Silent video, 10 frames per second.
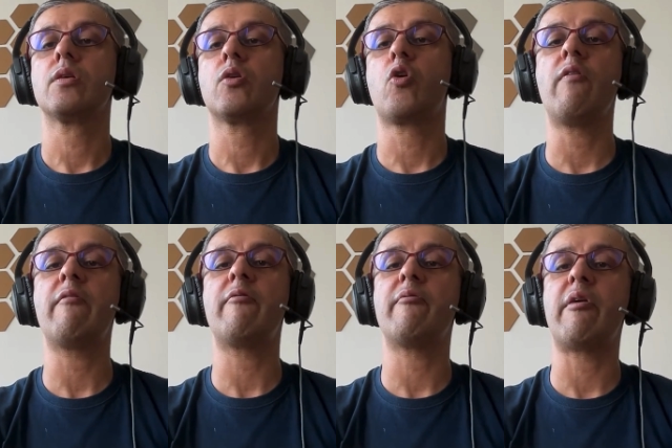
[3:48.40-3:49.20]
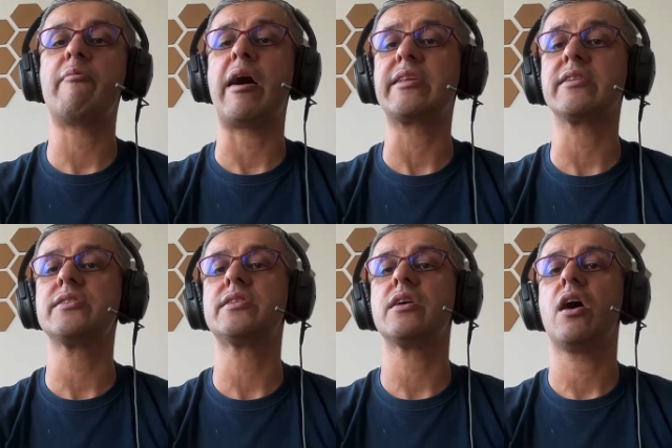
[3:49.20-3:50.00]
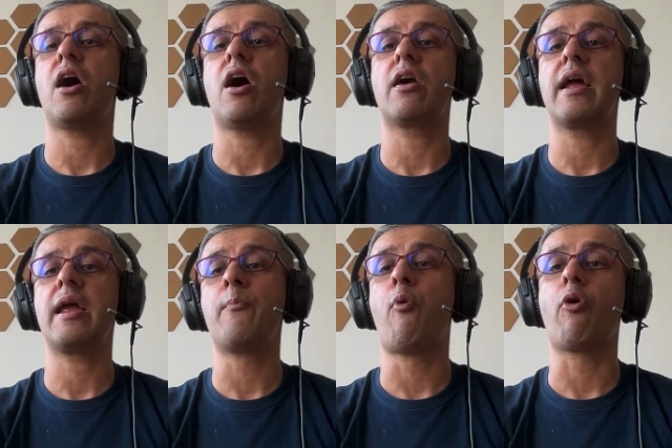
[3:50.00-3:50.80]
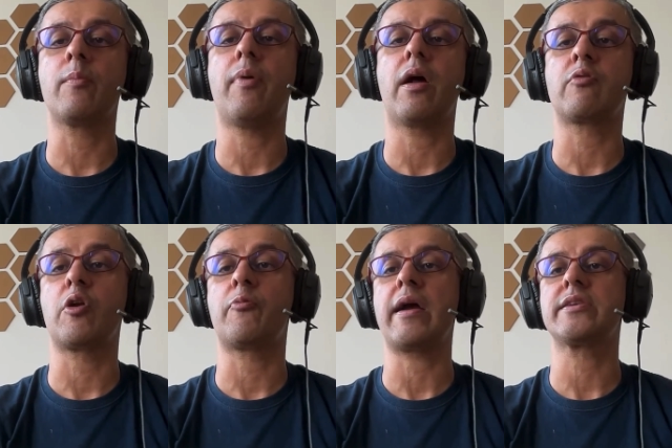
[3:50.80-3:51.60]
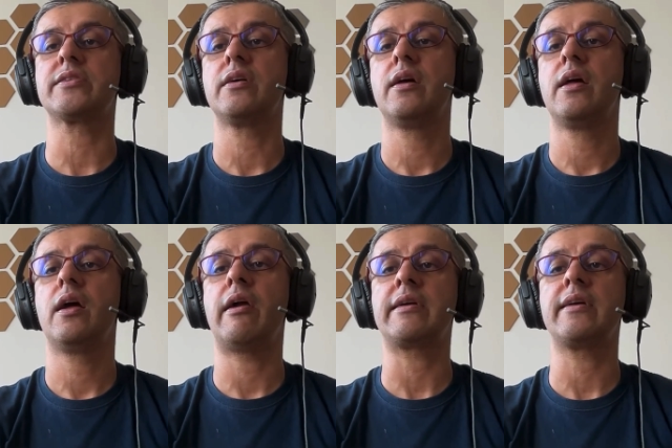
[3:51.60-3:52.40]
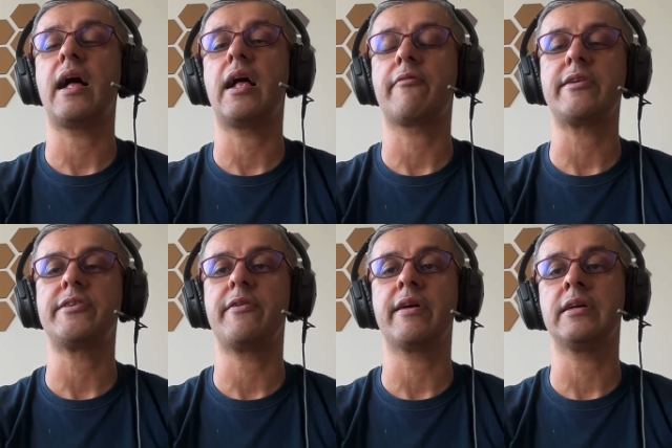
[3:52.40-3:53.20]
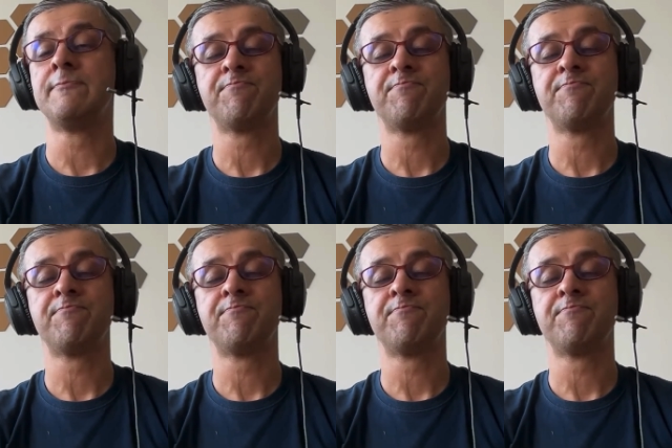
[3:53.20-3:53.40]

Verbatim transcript: Core Web, Vitals are an important part of Google ranks, ranking criteria.